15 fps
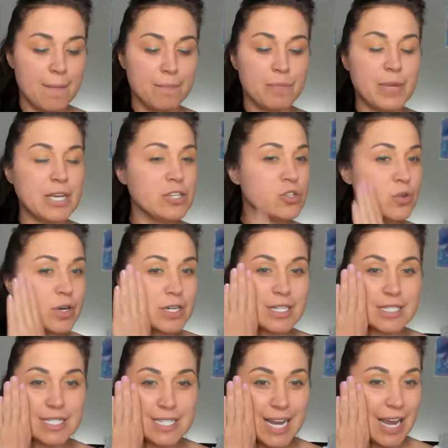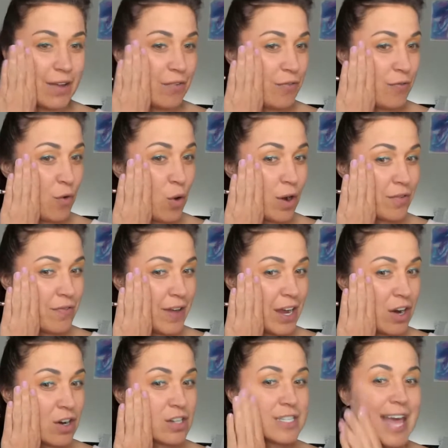Be sure to stay four
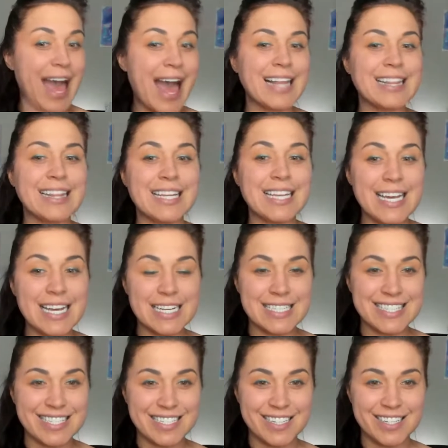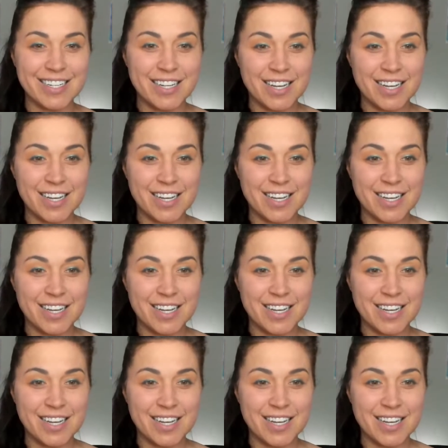fingers at least